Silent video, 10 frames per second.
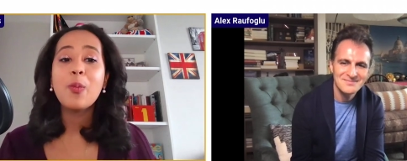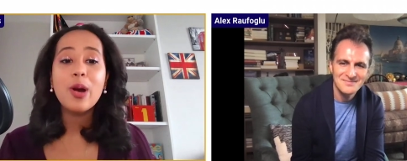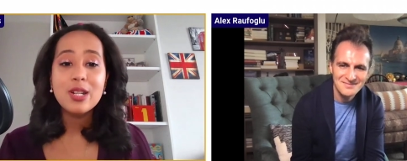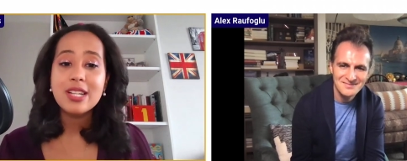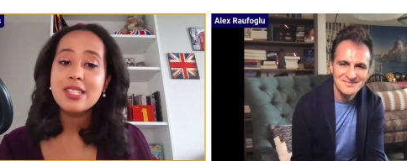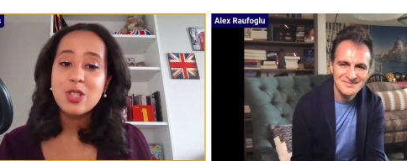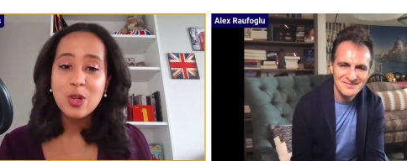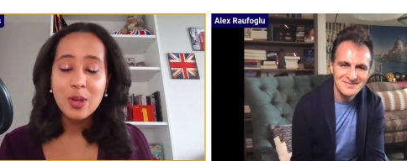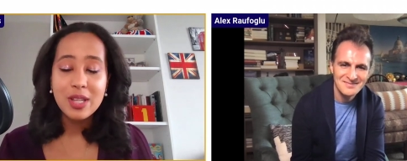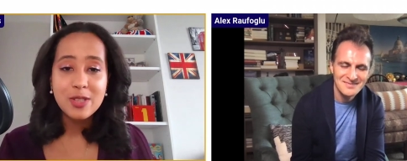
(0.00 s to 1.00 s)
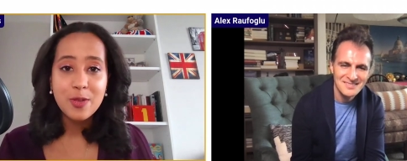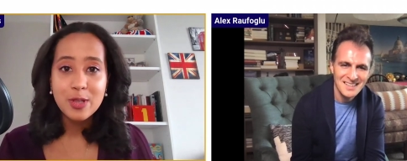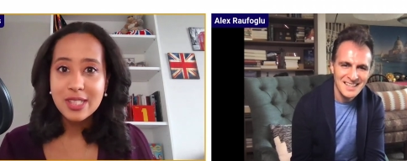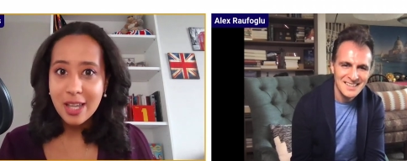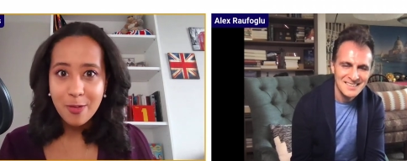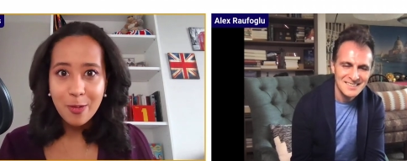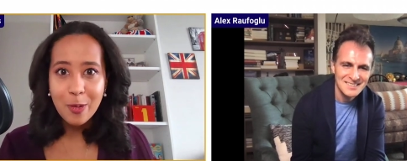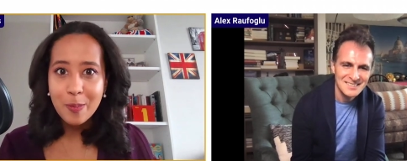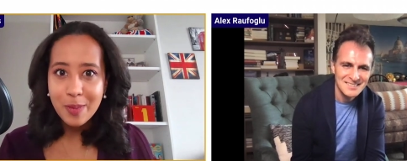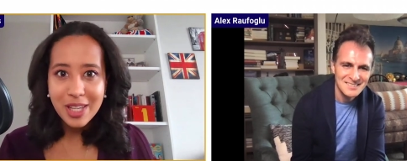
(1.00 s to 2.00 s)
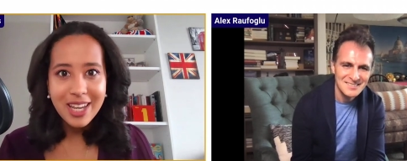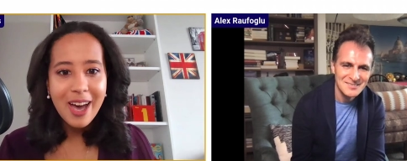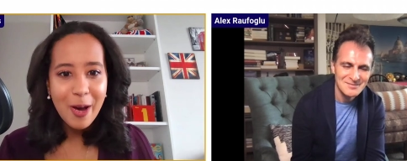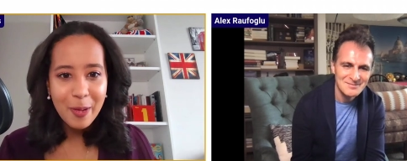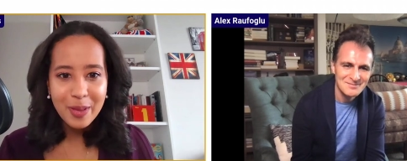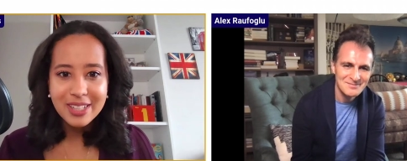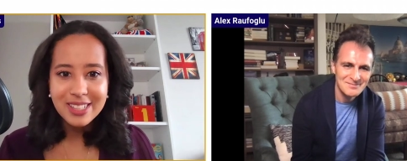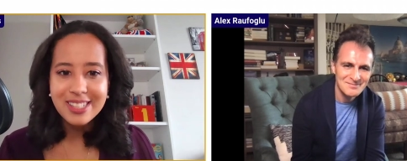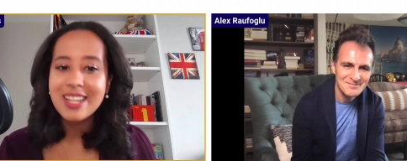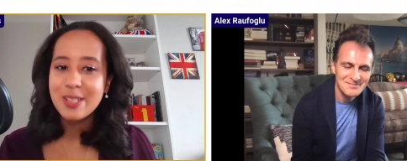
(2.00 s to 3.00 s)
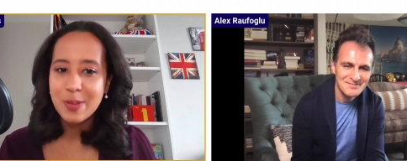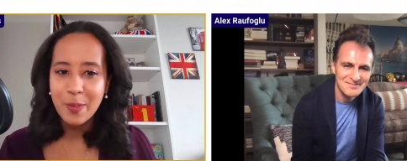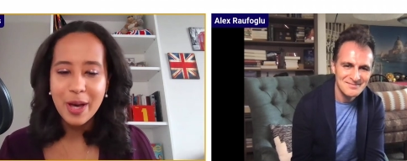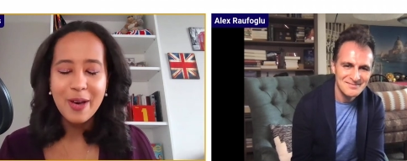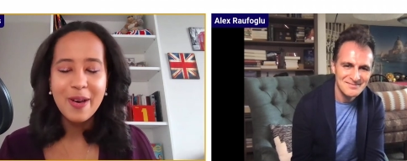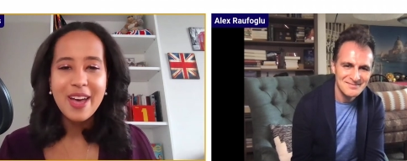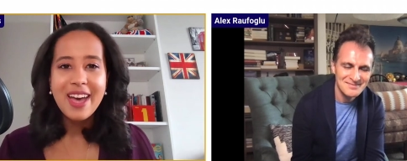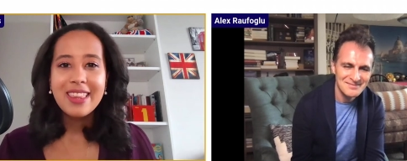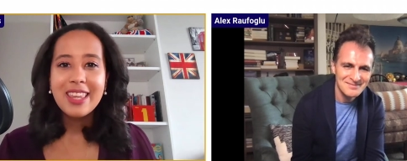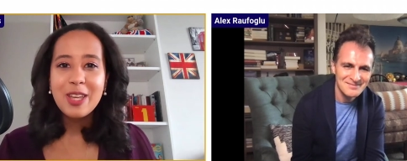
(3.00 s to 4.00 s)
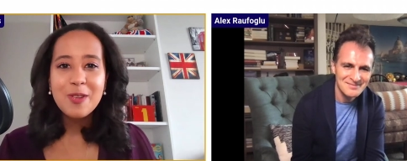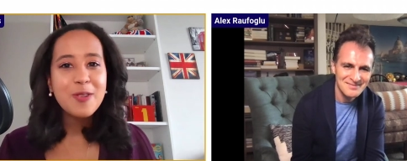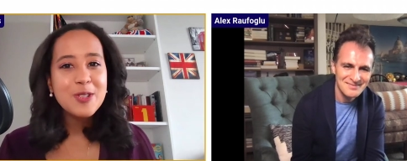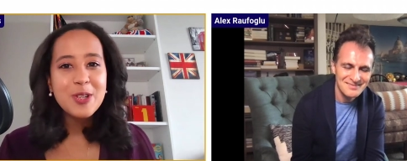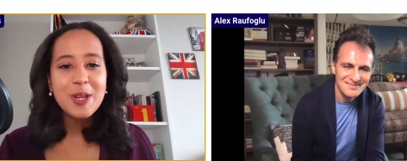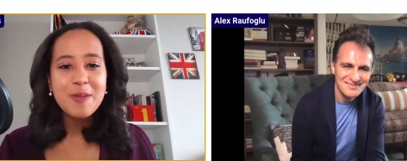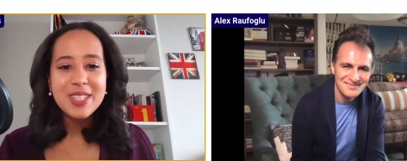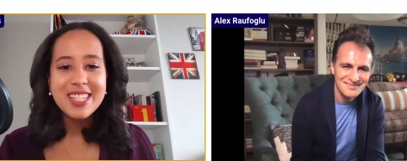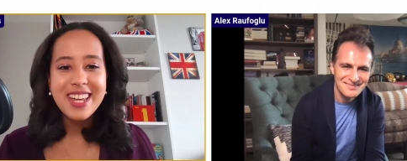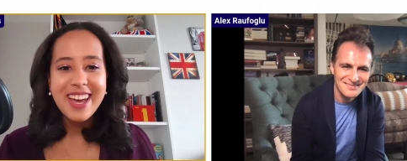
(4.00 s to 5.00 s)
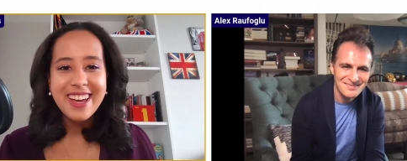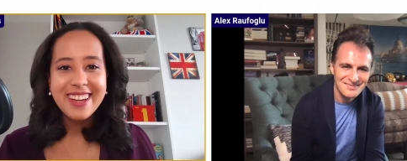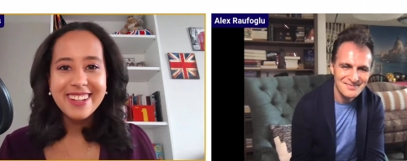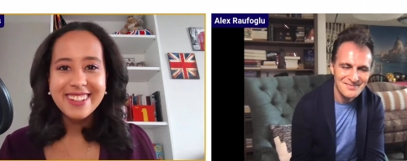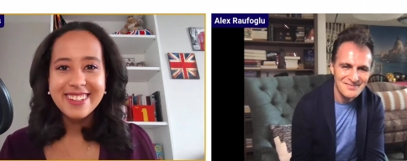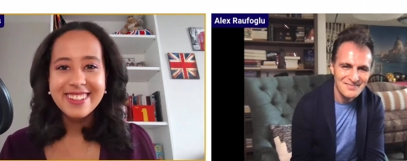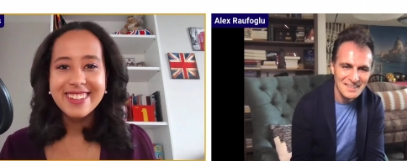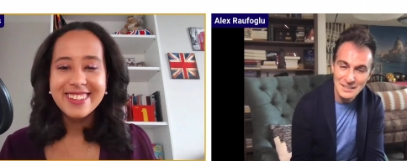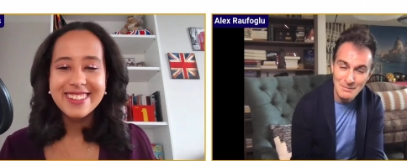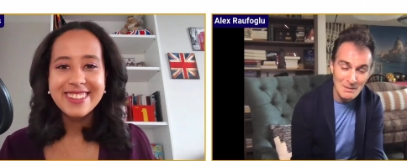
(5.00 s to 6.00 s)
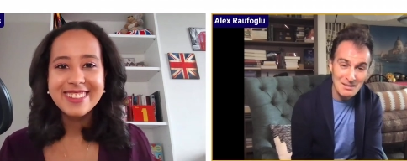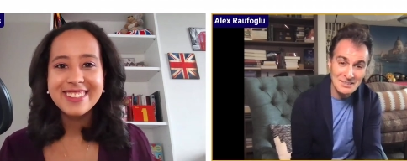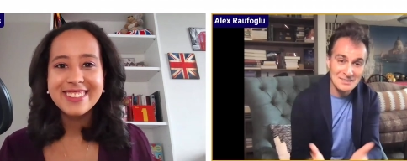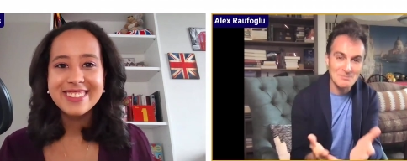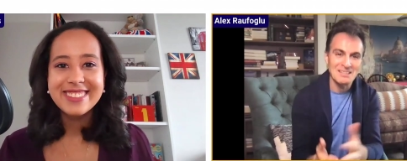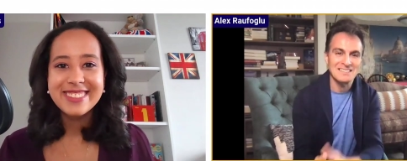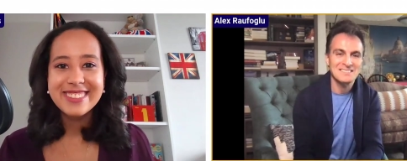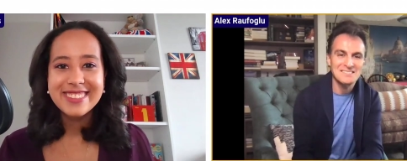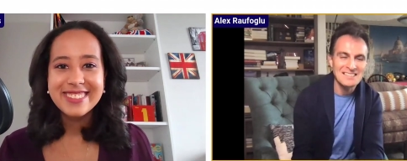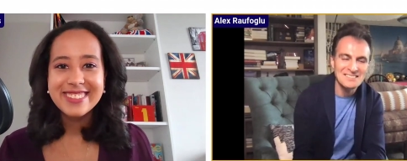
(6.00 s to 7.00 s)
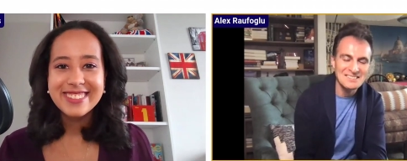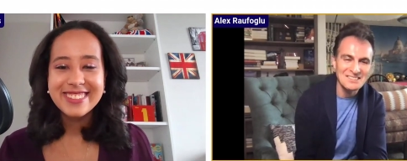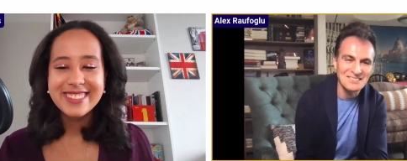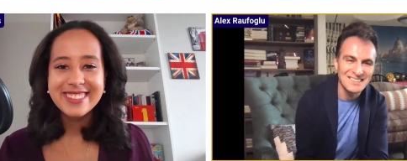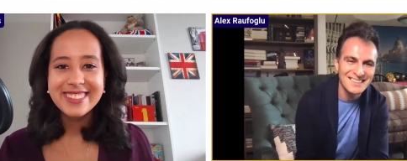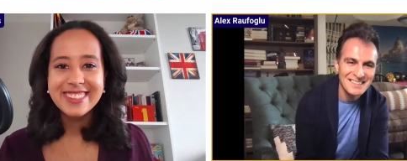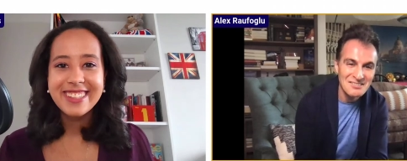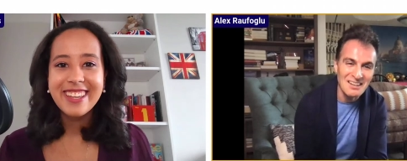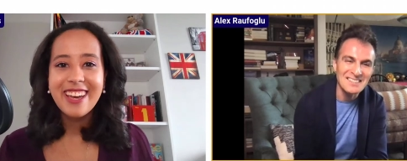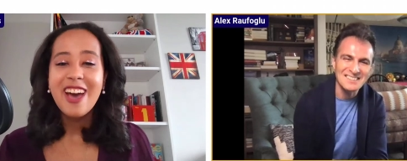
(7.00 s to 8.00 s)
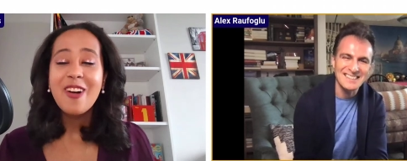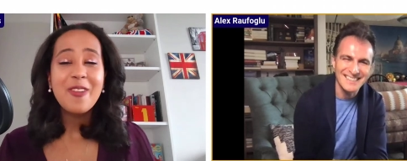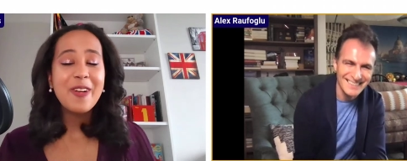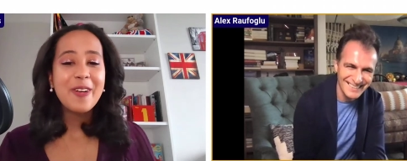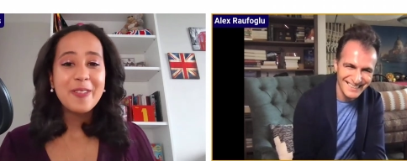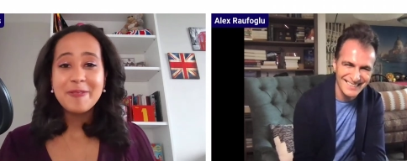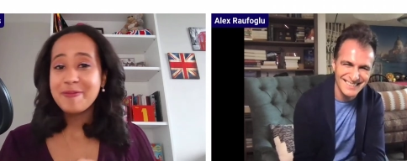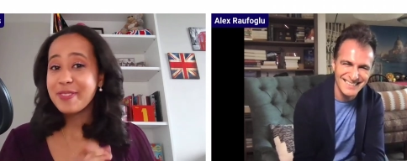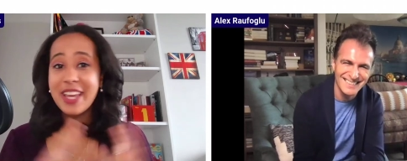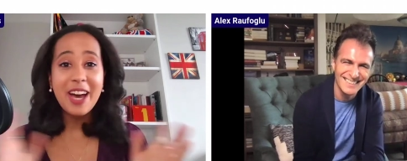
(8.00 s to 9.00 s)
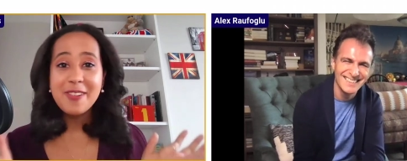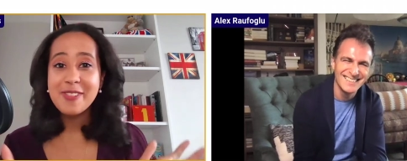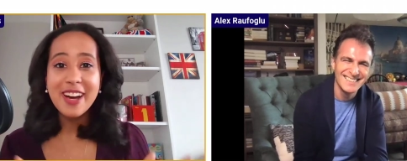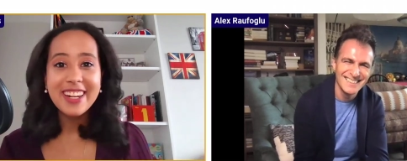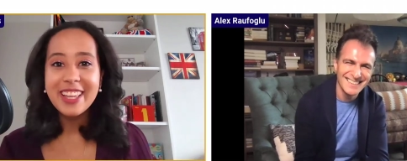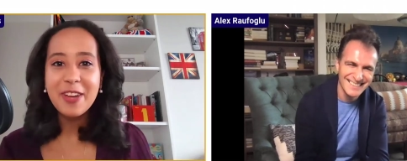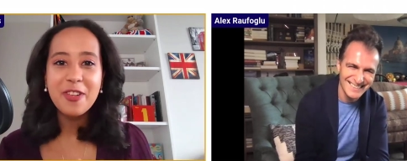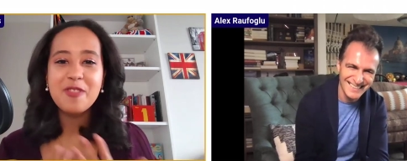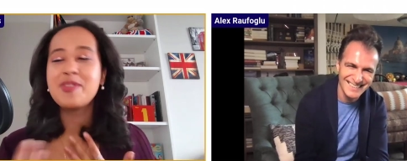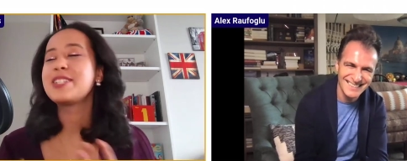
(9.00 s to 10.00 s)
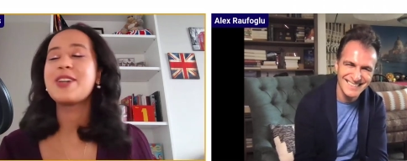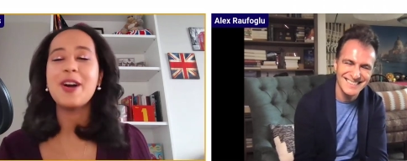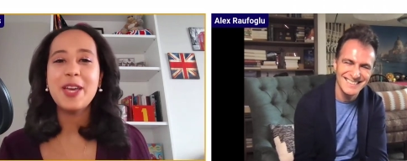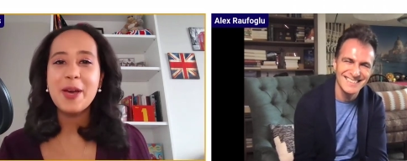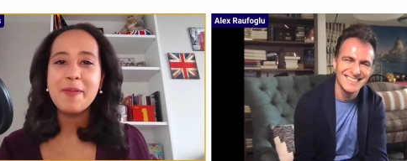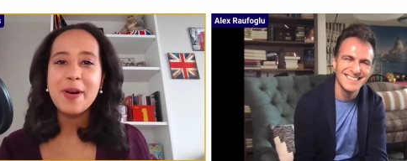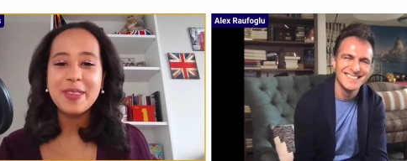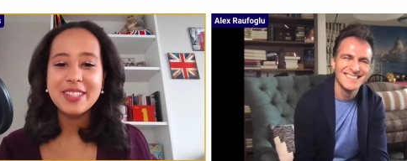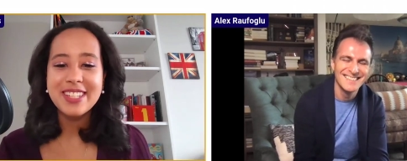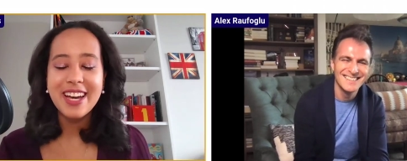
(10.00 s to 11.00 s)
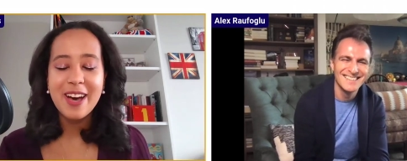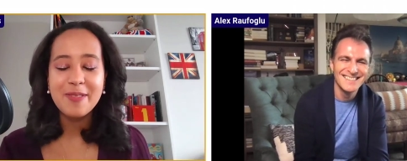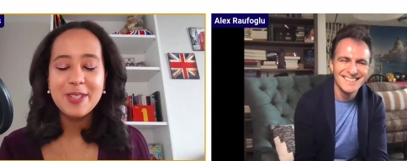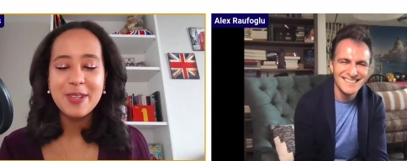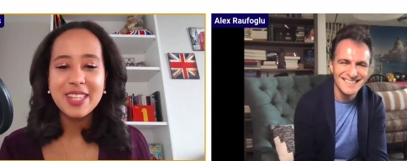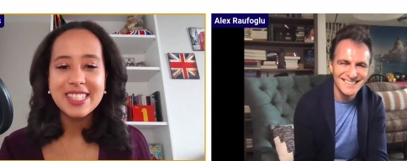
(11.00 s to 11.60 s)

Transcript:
Speaker 1: worked as a journalist for several media outlets as well. Thank you for joining me today.
Speaker 2: It's my pleasure, Isabella. It's great to see you, finally.
Speaker 1: Yeah, finally, we've been talking about um, doing